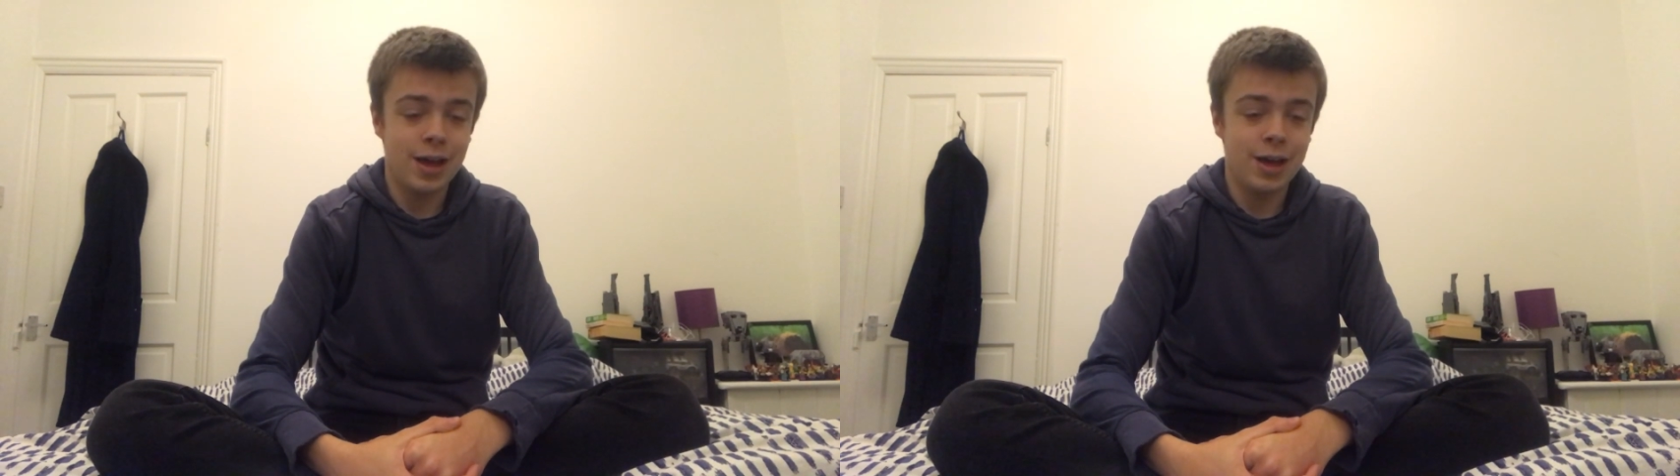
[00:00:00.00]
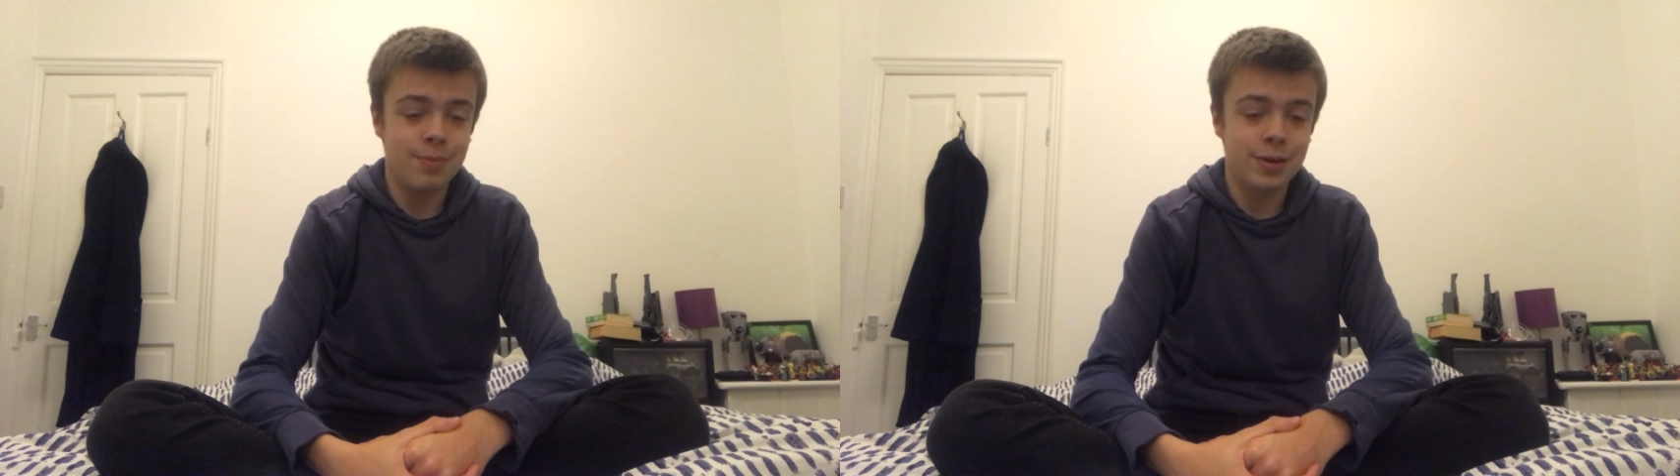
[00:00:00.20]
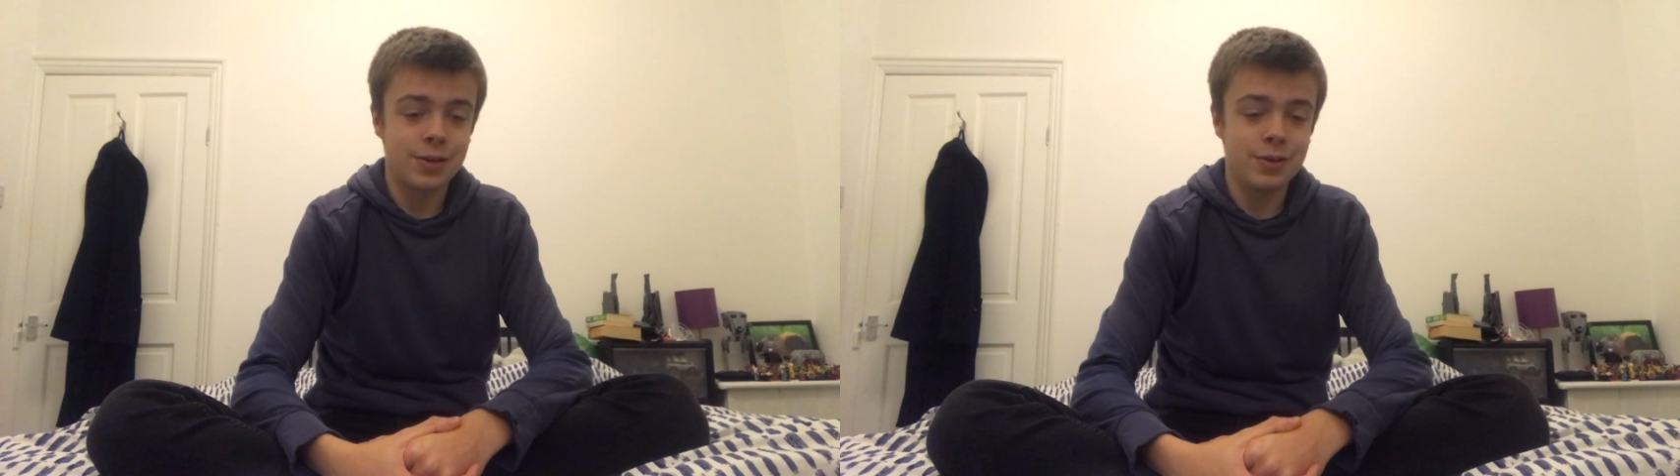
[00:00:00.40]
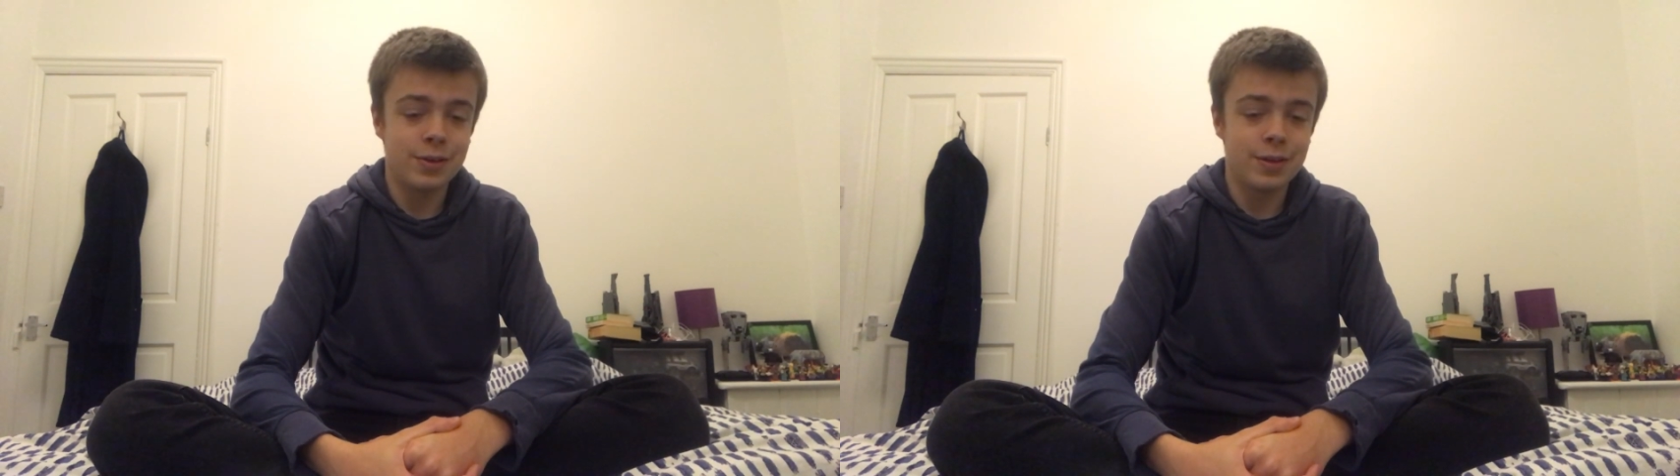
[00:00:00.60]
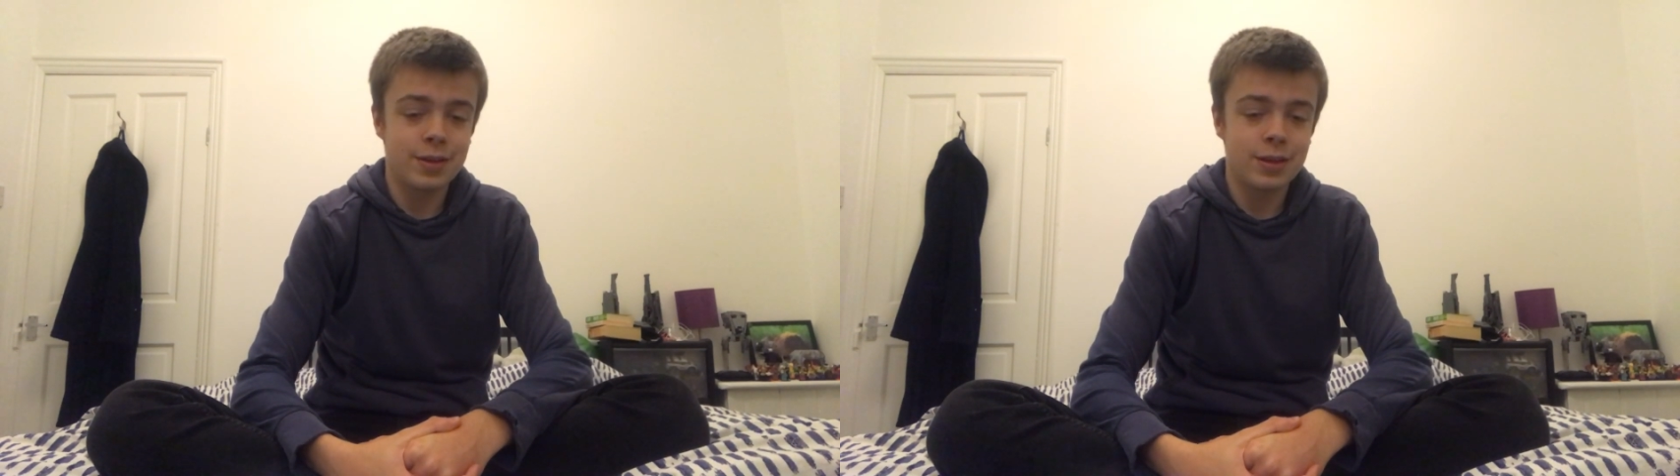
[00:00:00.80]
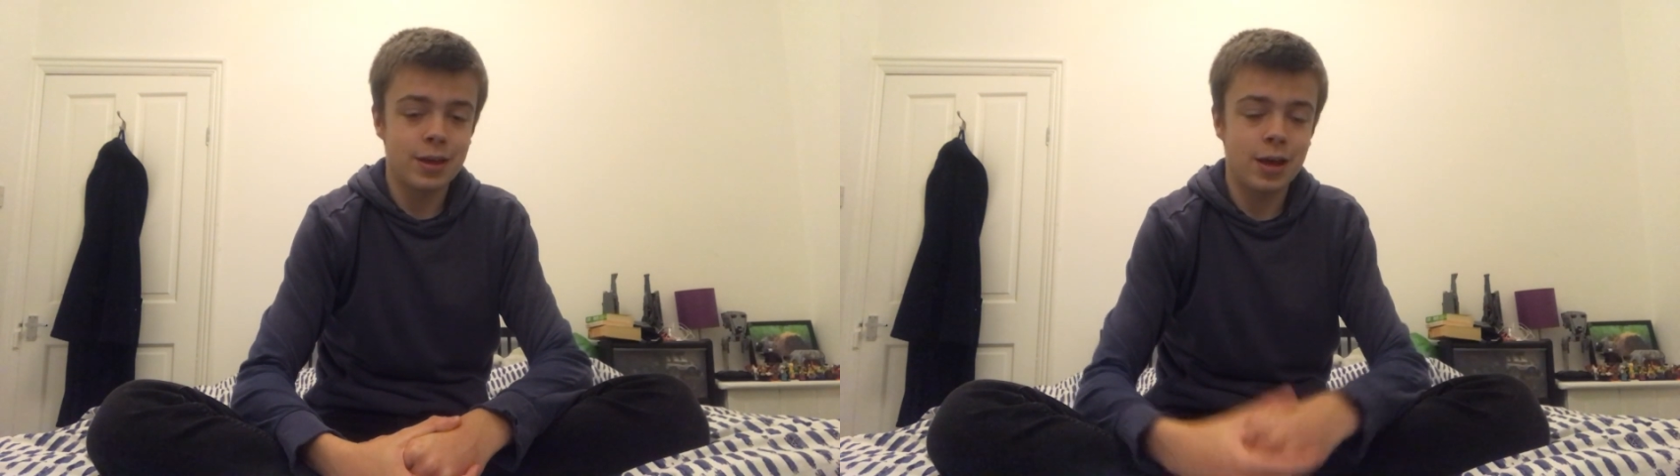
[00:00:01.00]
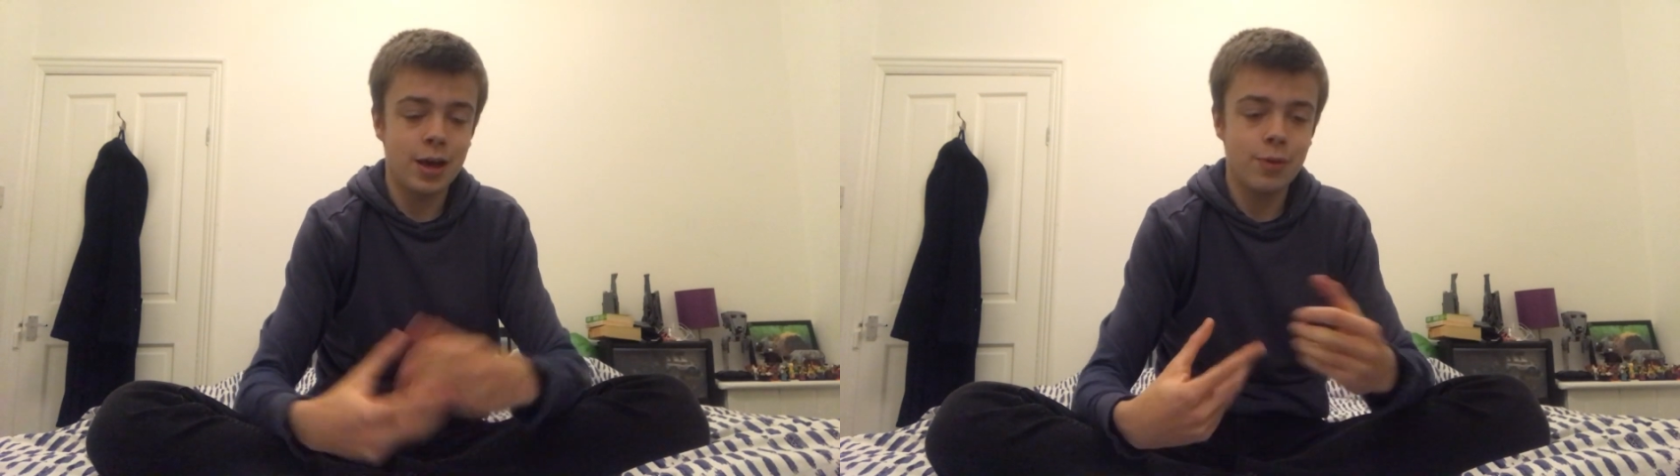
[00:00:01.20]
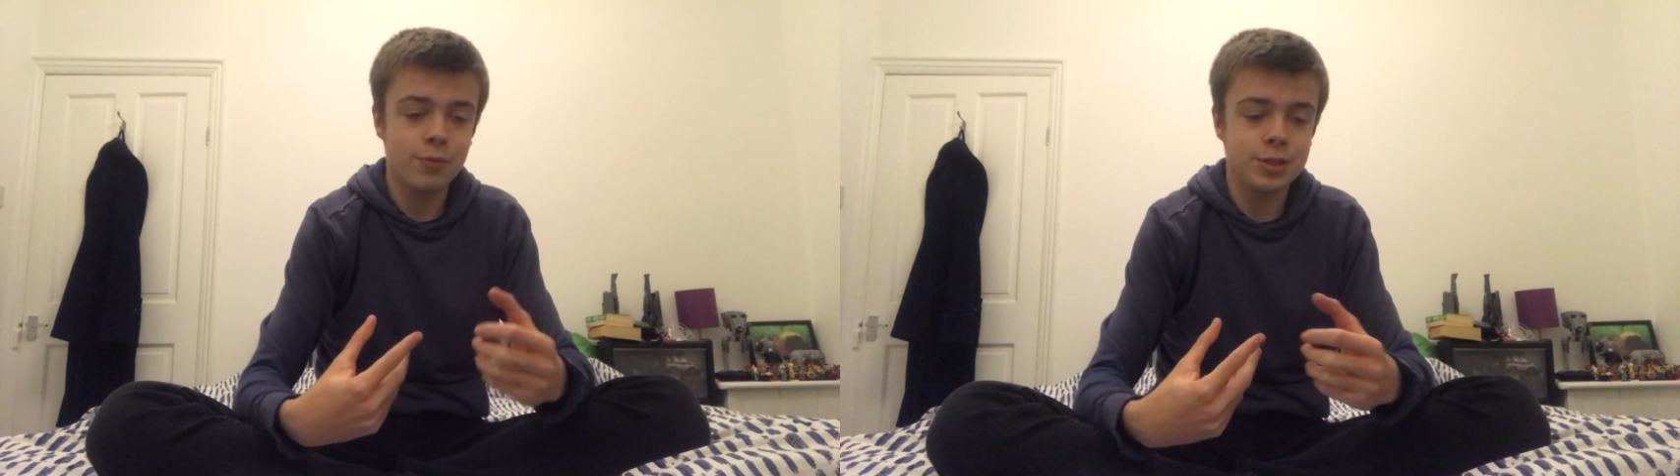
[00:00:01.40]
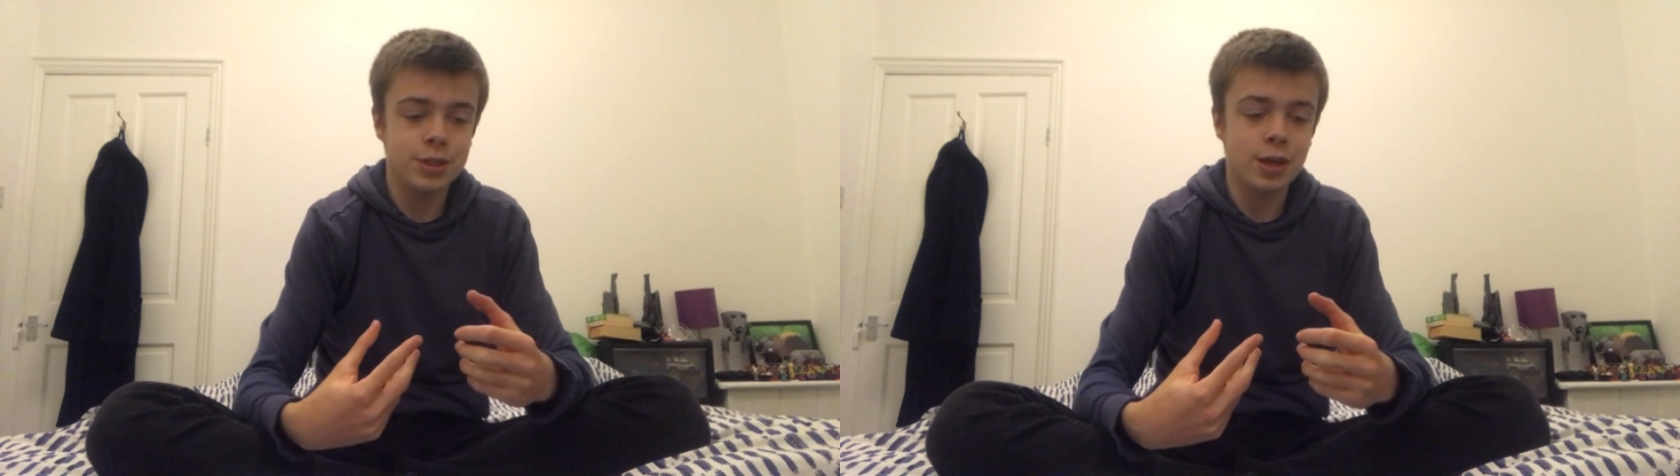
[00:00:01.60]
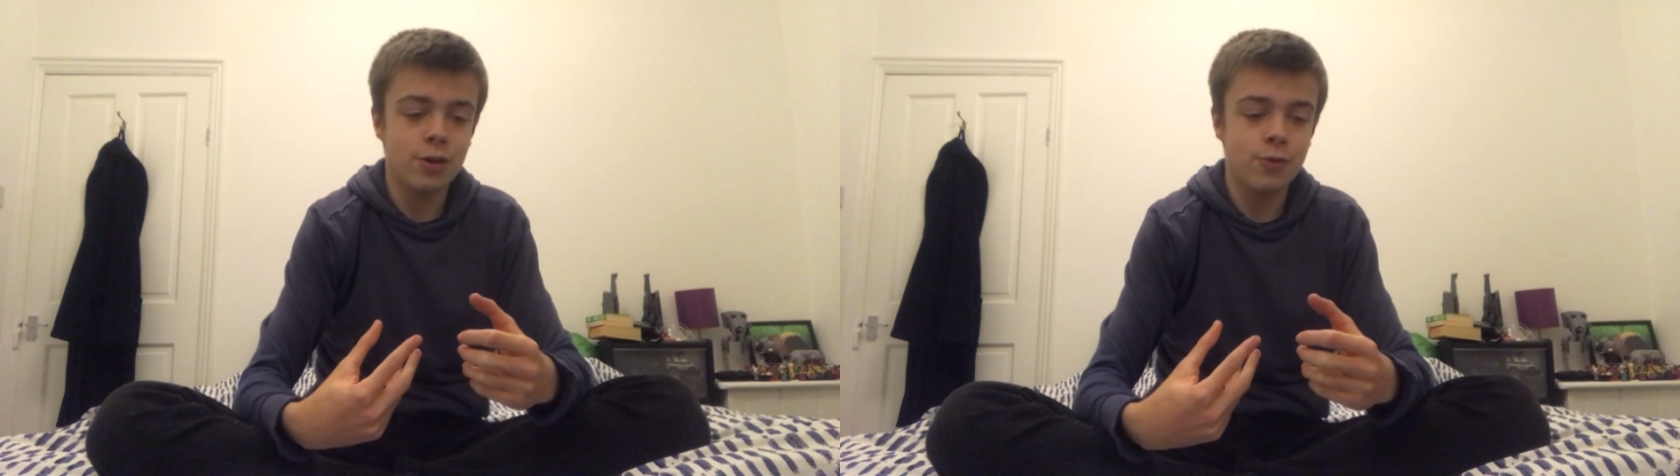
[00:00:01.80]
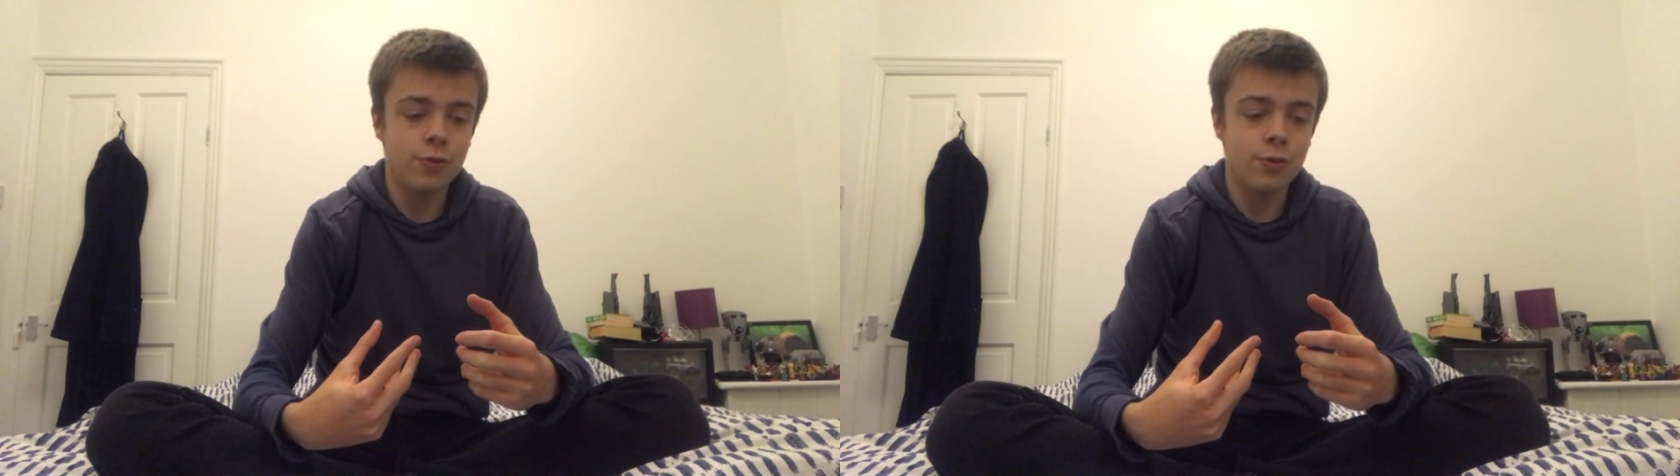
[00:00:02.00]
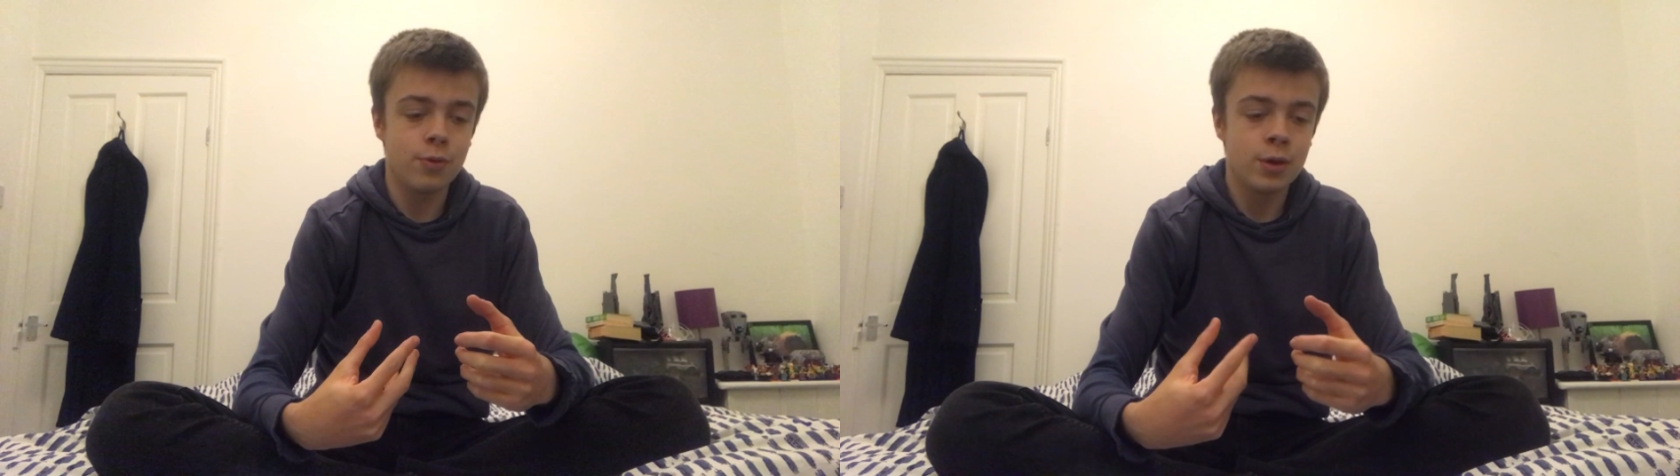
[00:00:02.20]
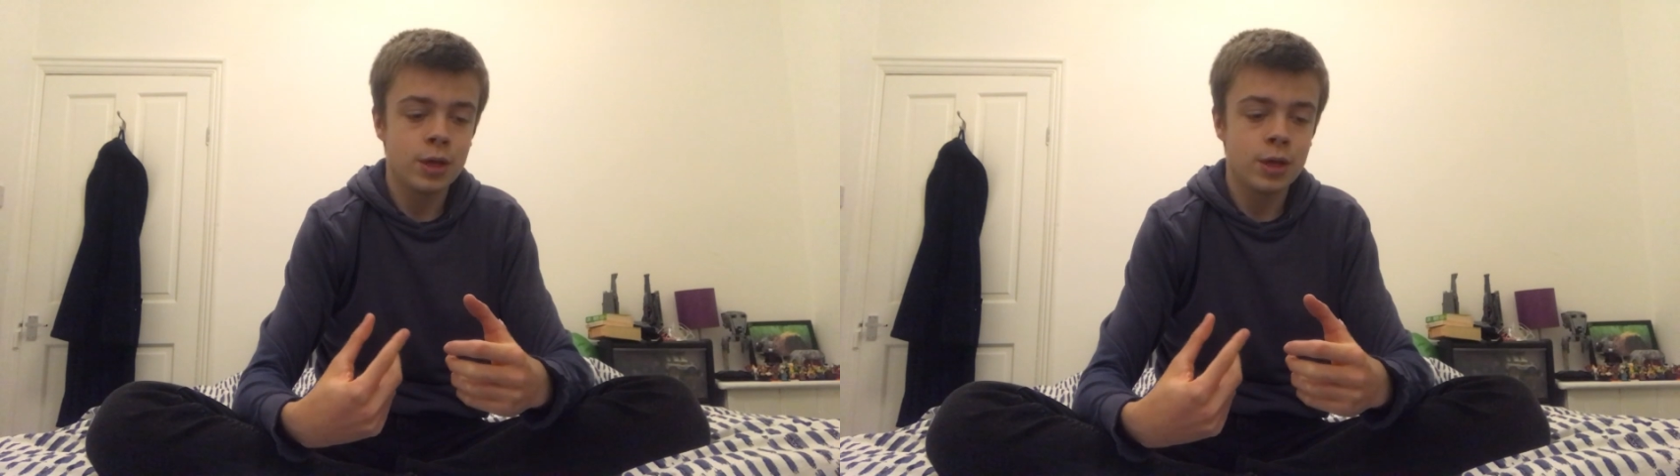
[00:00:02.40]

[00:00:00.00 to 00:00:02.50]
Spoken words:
because I wanted to go through